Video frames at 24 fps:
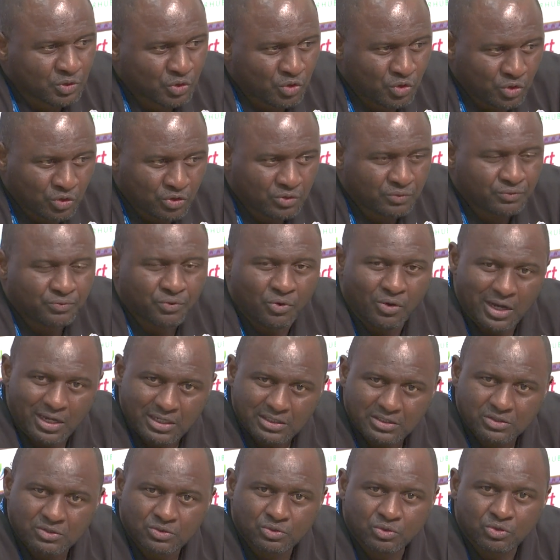good for
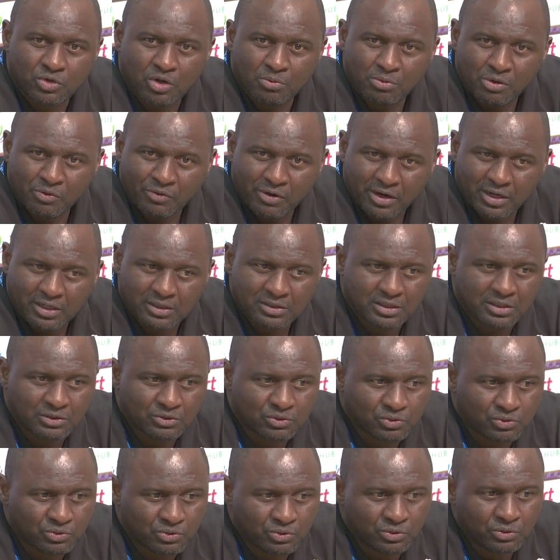us to come around
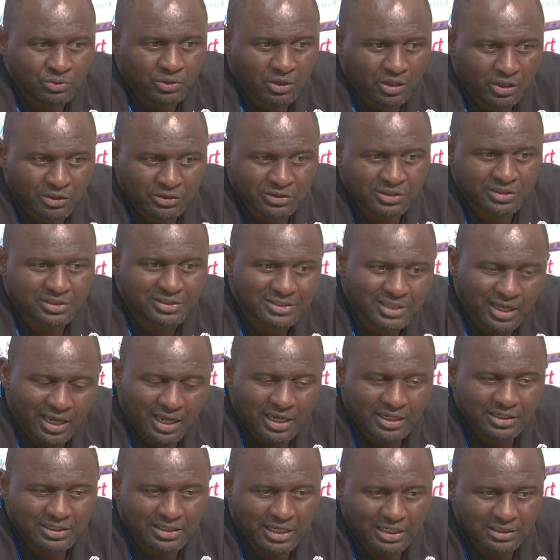and to
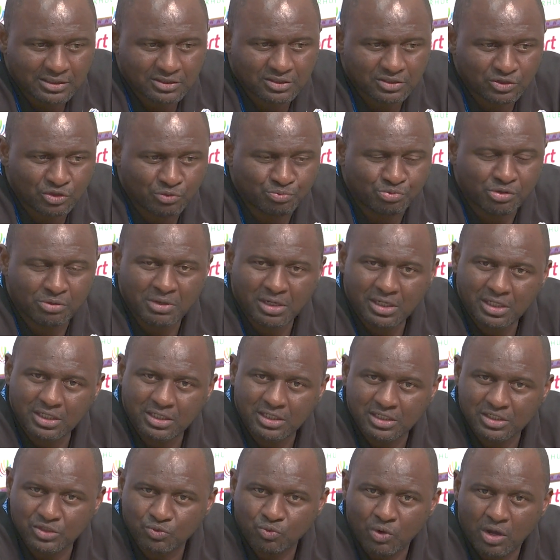understand that the Premier
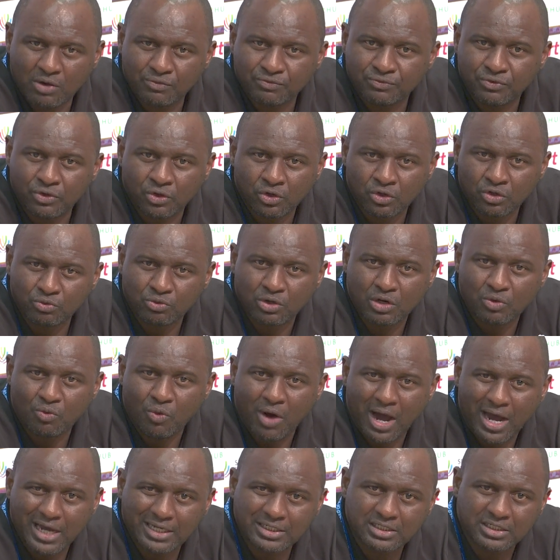League is well followed
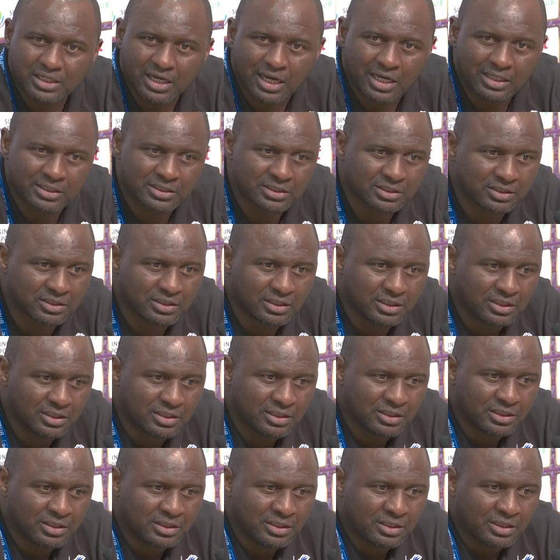worldwide, and
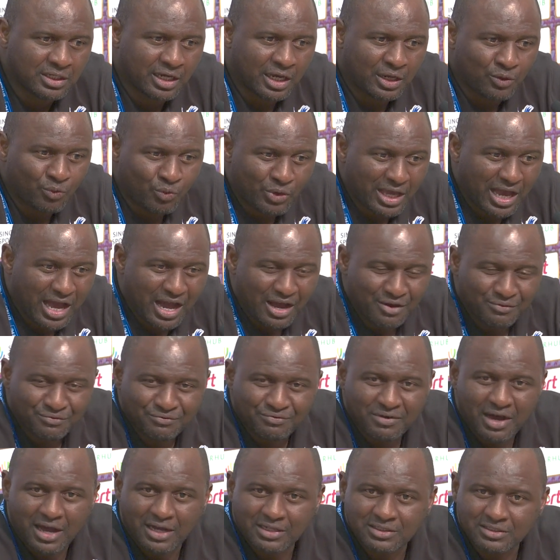we have
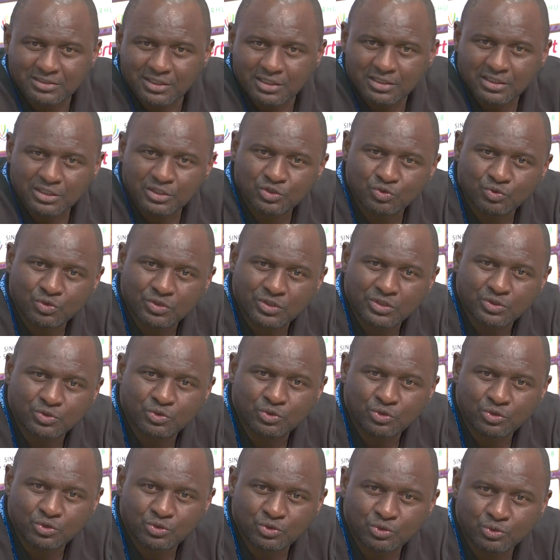fans, and it's really
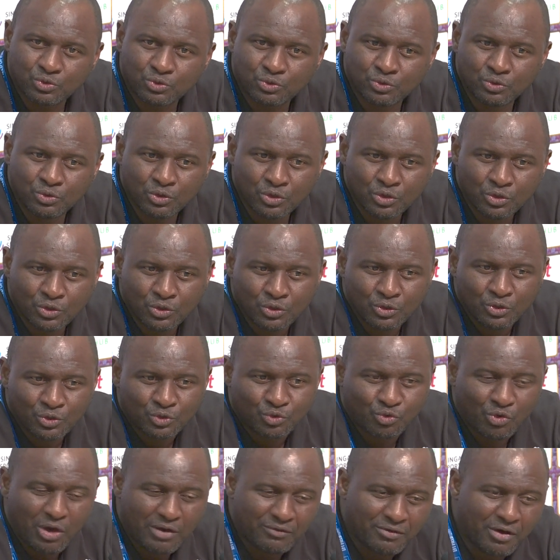good to
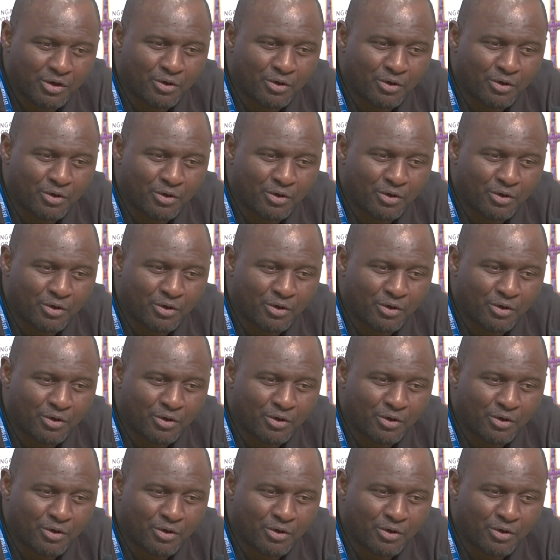have